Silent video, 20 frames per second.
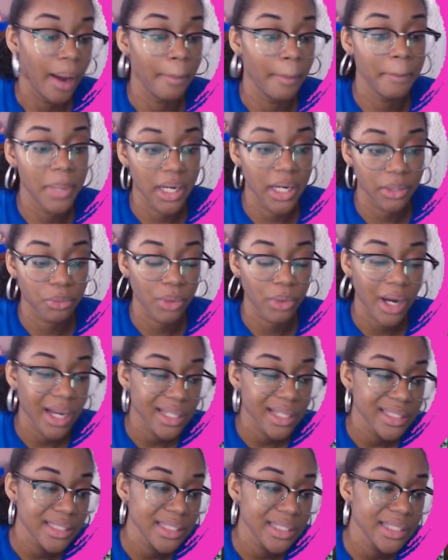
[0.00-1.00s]
But
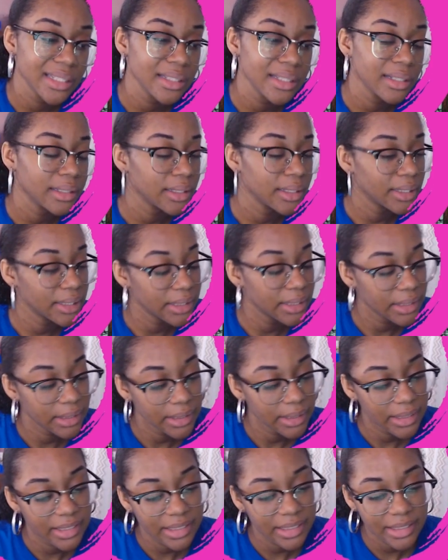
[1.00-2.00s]
Roxy,
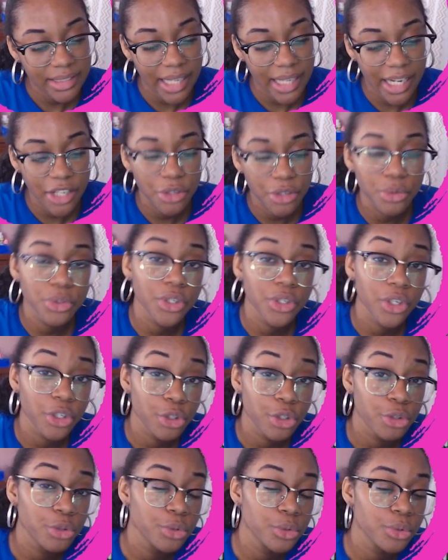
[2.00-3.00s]
I use her
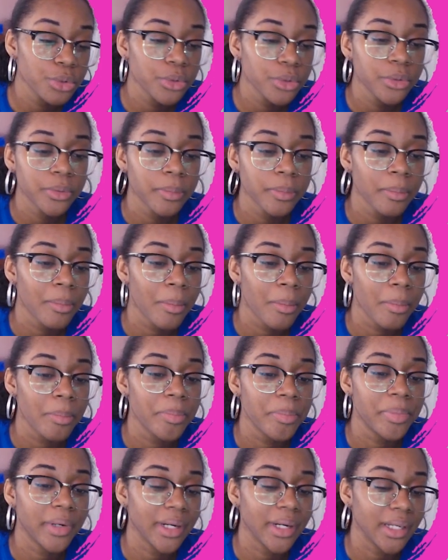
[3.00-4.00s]
too,
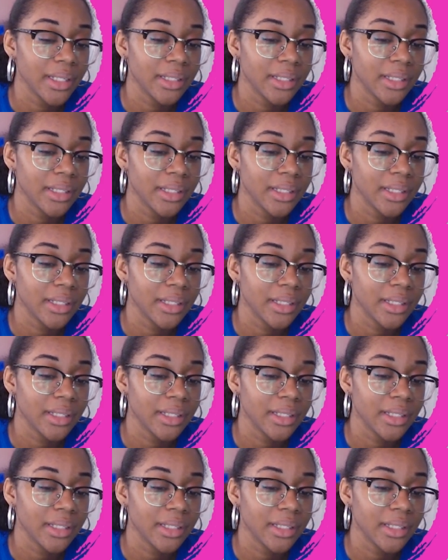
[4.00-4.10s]
but